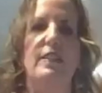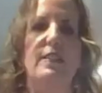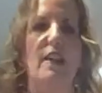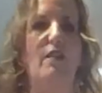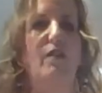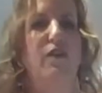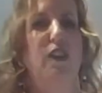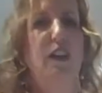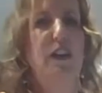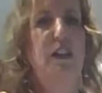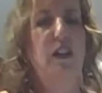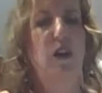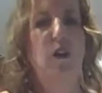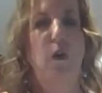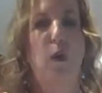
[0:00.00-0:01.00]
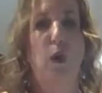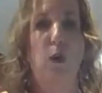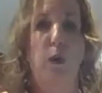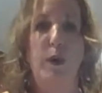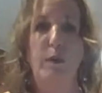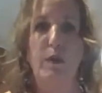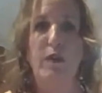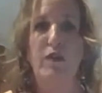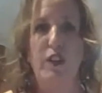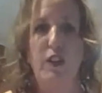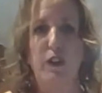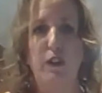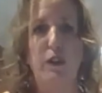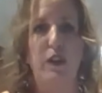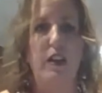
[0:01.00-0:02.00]
is a video where we
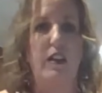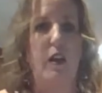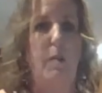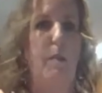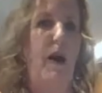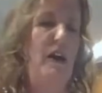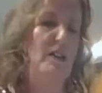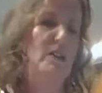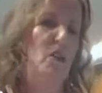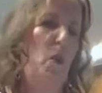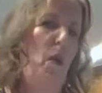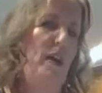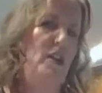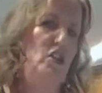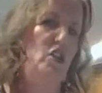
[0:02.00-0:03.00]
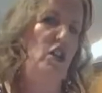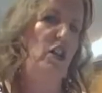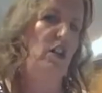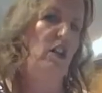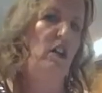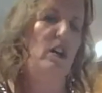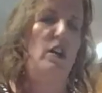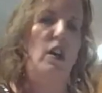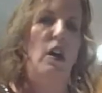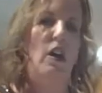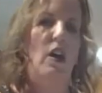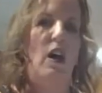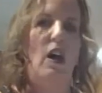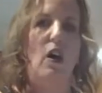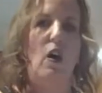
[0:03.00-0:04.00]
reviewed and unboxed the wine chiller
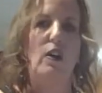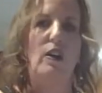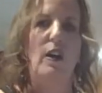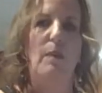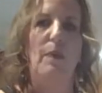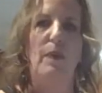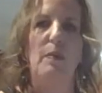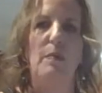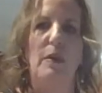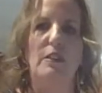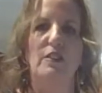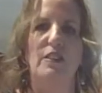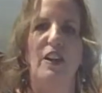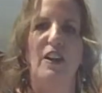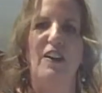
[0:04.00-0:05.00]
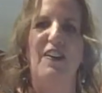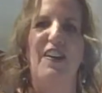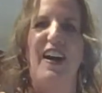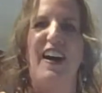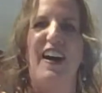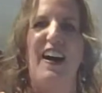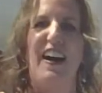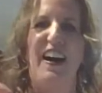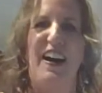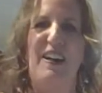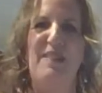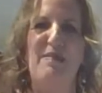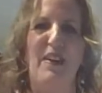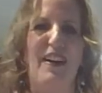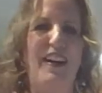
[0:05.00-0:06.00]
a couple of months ago.
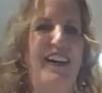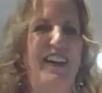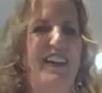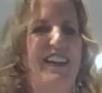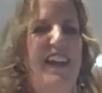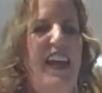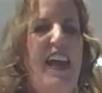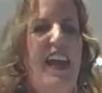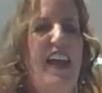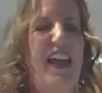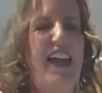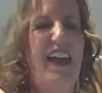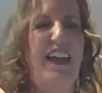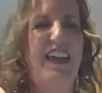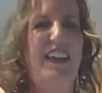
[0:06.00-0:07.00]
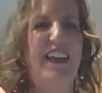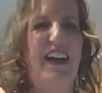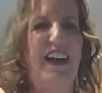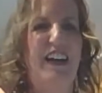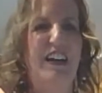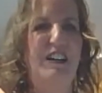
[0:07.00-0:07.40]
Hi, Ryan. And